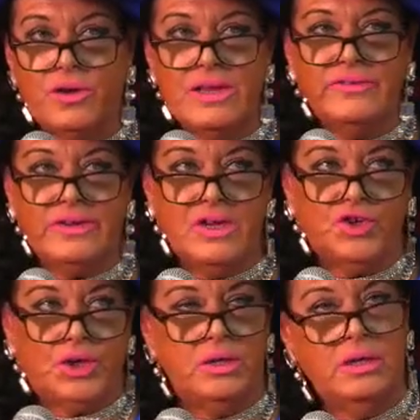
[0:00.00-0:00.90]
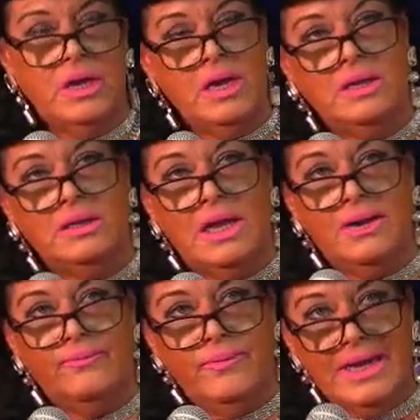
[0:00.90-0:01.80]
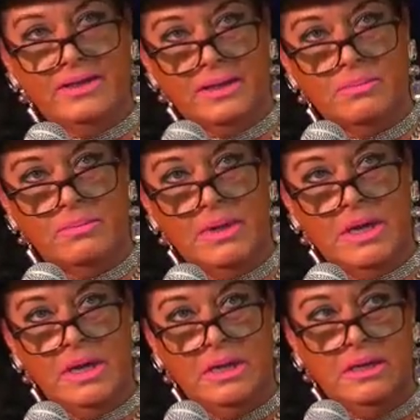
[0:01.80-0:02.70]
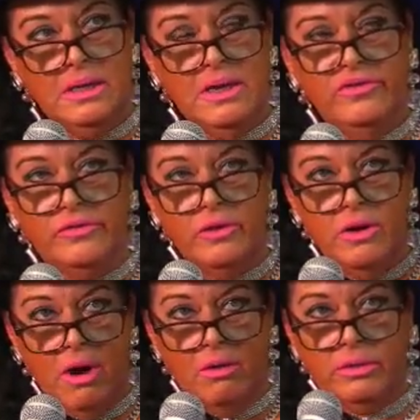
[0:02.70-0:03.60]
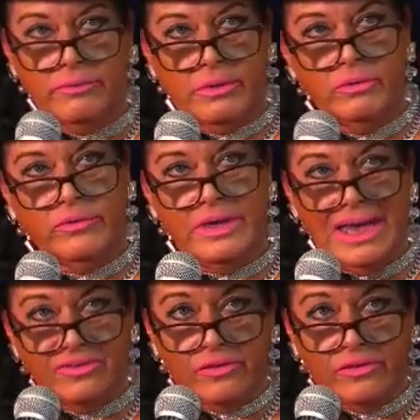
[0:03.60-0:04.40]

transition that a victim needs to go through to get